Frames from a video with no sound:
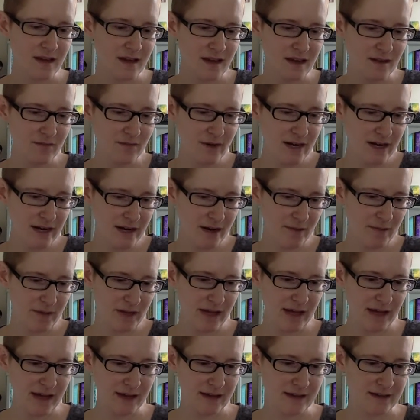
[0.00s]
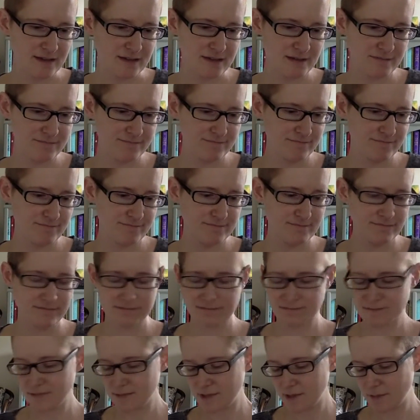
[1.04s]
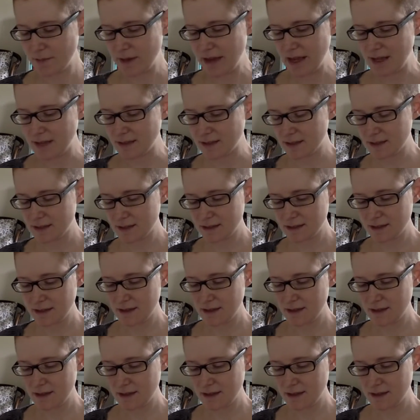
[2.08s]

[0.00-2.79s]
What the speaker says: And right now my egg is, the paint's